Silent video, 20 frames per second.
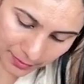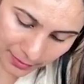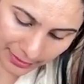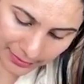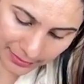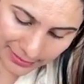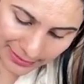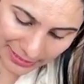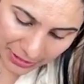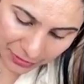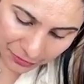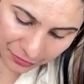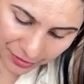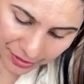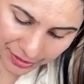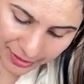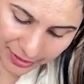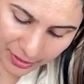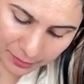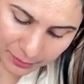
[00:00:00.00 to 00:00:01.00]
and the
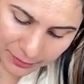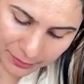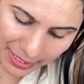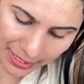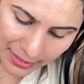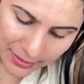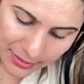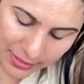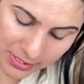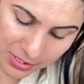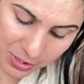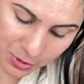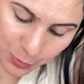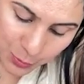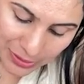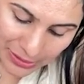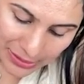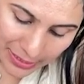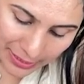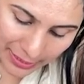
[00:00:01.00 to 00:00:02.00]
inferior meatus
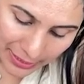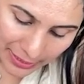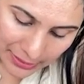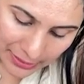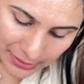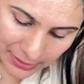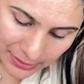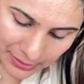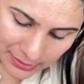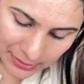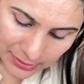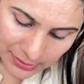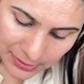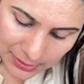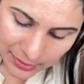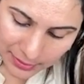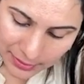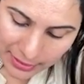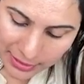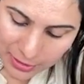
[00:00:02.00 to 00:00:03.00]
will drain the
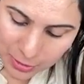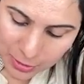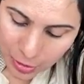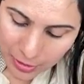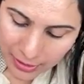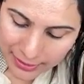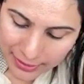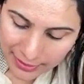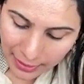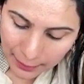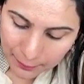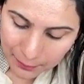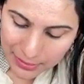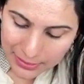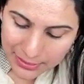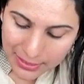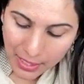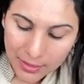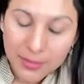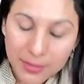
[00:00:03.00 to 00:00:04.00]

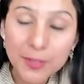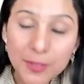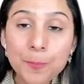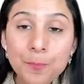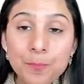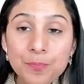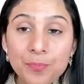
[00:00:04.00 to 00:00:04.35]
nasolacrimal duct.